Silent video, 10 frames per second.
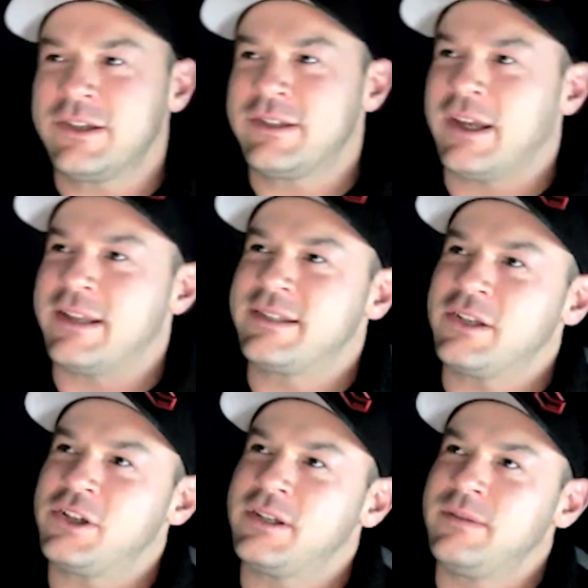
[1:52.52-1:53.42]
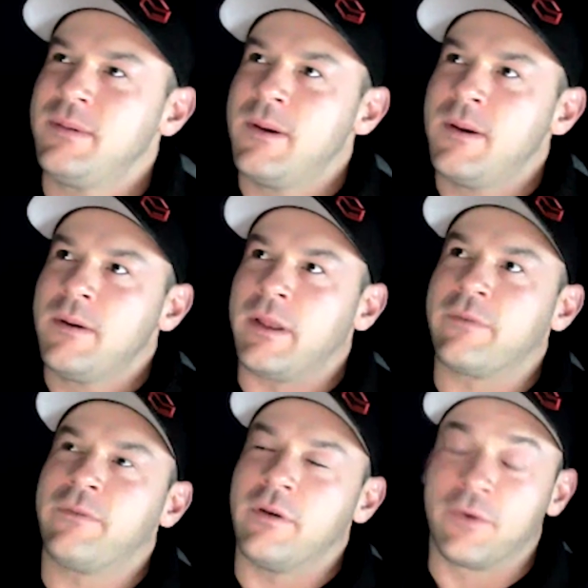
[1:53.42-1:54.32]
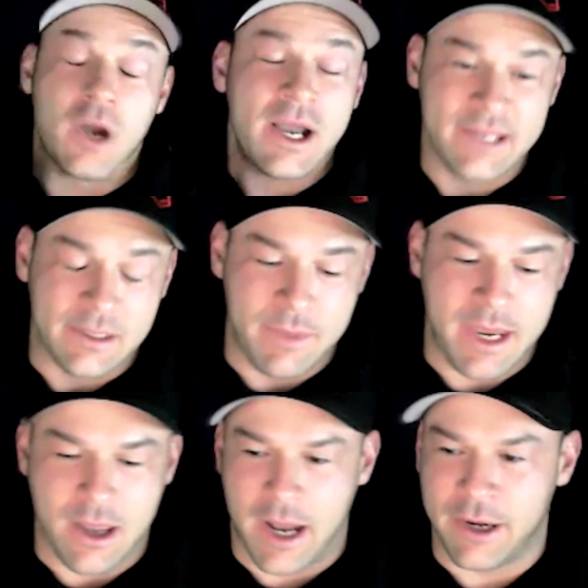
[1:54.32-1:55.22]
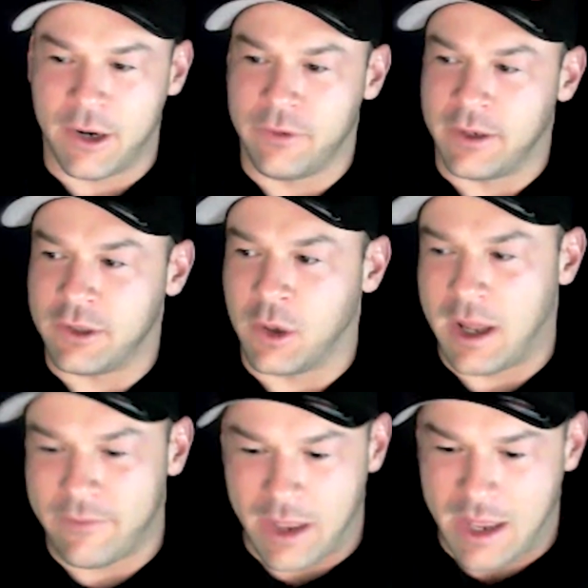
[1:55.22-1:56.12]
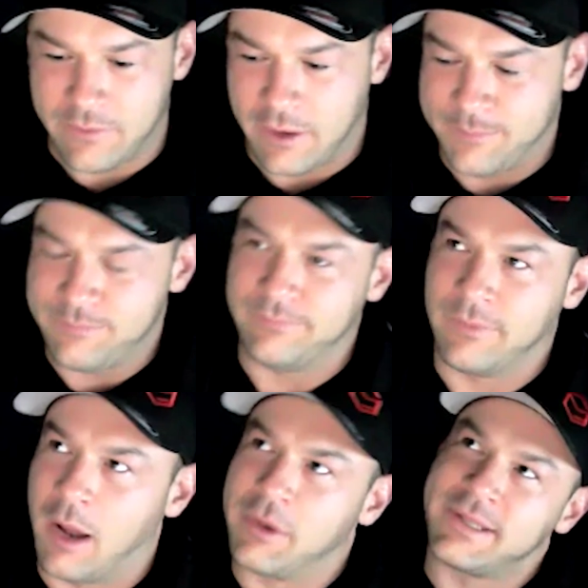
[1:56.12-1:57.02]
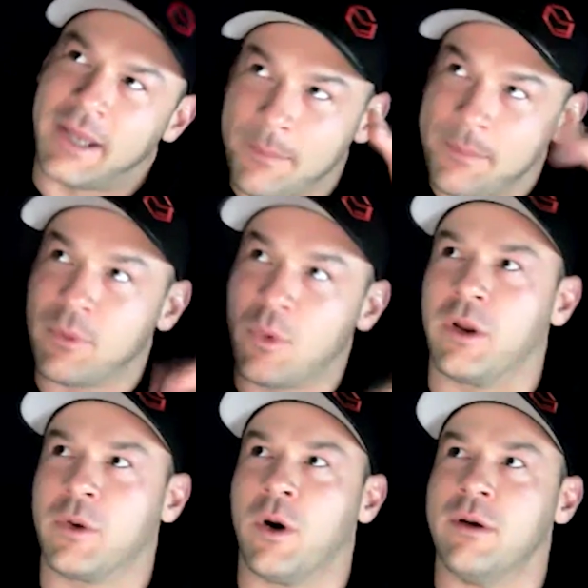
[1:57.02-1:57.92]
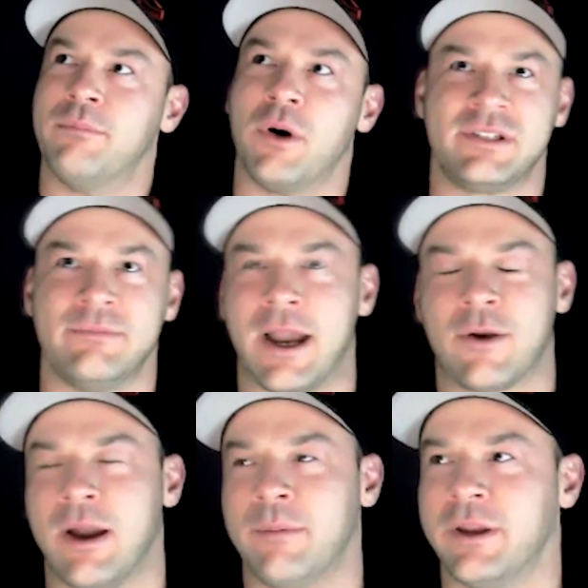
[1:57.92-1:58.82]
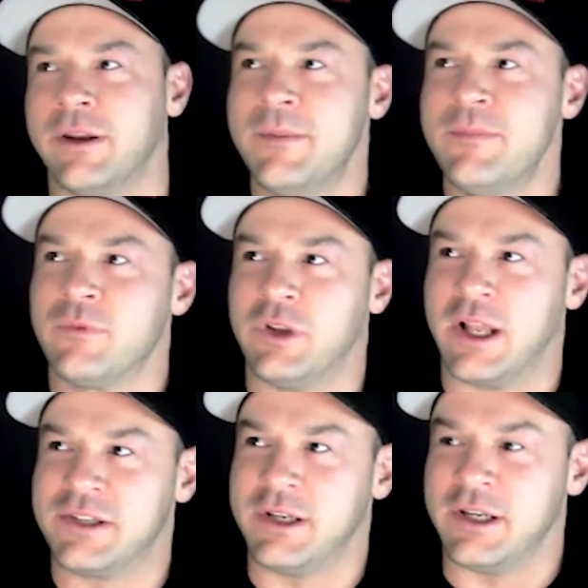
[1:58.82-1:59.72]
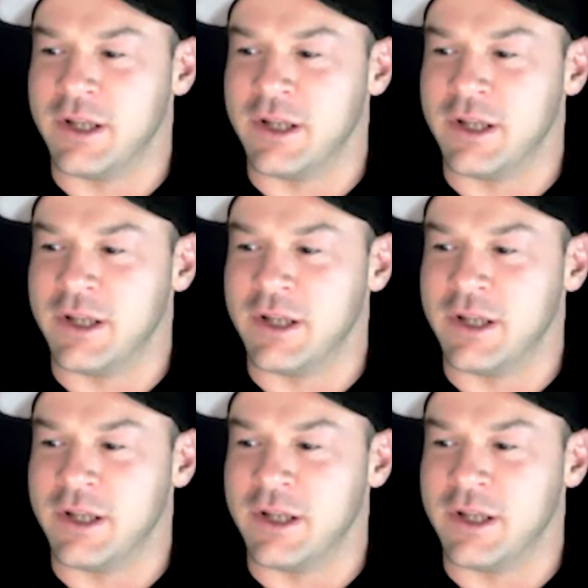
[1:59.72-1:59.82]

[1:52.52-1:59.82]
it's such a like for guys like me. I know that I have a I want to say a quote unquote boxing background, but really I just did